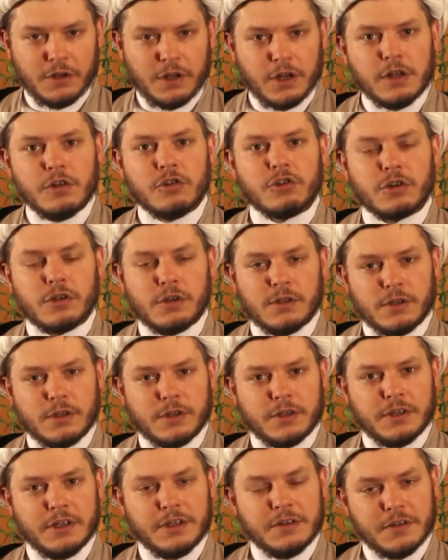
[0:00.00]
and
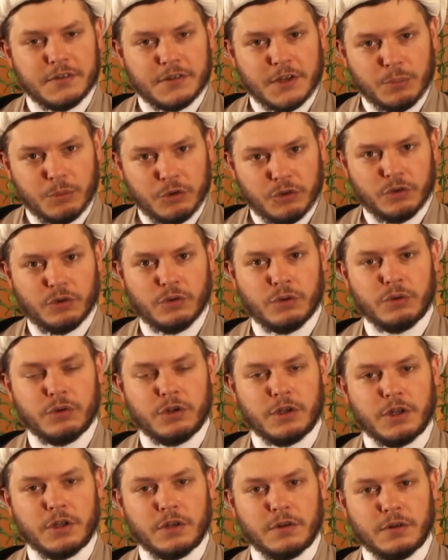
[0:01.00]
inshallah, in this episode
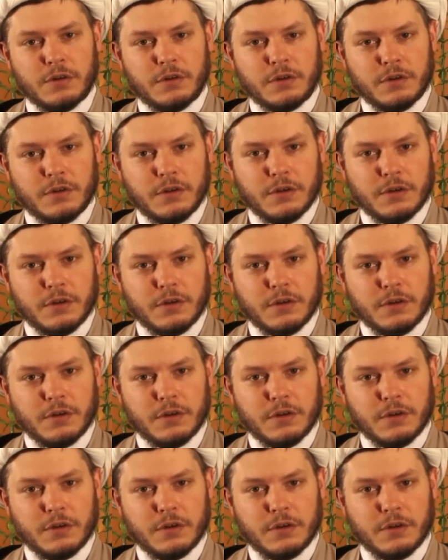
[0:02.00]
and in